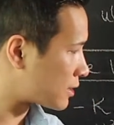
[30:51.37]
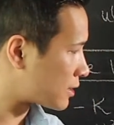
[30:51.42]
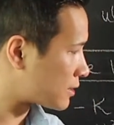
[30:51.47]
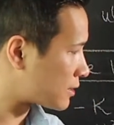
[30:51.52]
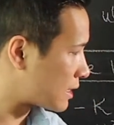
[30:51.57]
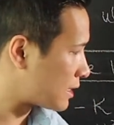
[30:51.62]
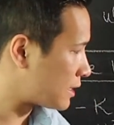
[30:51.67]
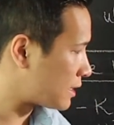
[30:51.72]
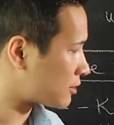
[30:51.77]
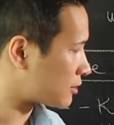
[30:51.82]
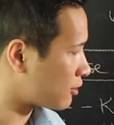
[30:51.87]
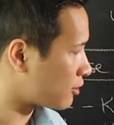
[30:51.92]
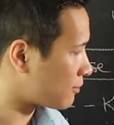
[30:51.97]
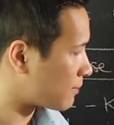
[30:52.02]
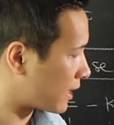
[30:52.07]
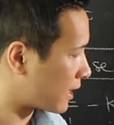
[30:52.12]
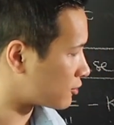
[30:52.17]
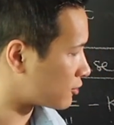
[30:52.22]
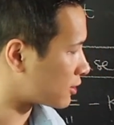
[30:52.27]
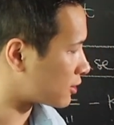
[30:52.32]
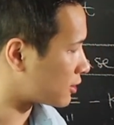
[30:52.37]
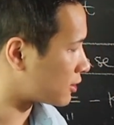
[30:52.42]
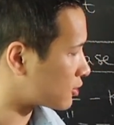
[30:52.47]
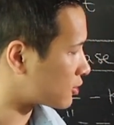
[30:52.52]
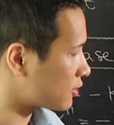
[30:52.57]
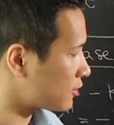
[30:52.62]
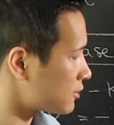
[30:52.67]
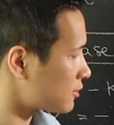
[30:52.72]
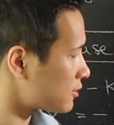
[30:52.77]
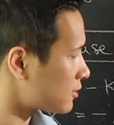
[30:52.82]
these two boundary
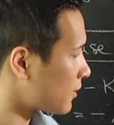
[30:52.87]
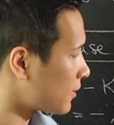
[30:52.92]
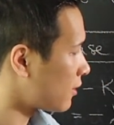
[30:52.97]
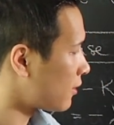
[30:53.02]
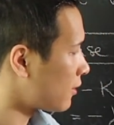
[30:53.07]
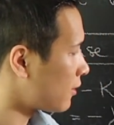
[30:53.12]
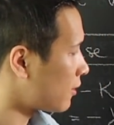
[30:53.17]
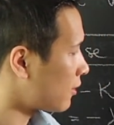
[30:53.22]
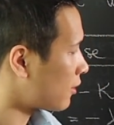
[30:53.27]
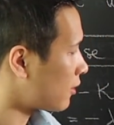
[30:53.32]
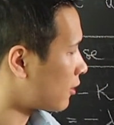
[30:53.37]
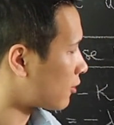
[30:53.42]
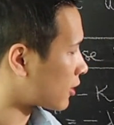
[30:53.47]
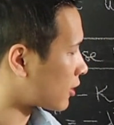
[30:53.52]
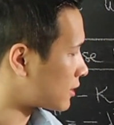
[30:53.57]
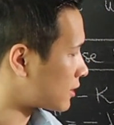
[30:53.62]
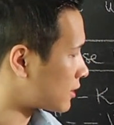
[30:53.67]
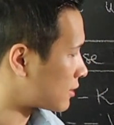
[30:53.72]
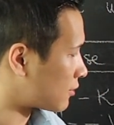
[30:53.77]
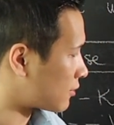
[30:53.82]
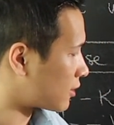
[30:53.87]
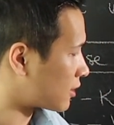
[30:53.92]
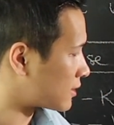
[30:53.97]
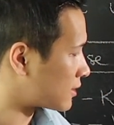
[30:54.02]
conditions. Okay, so you're going to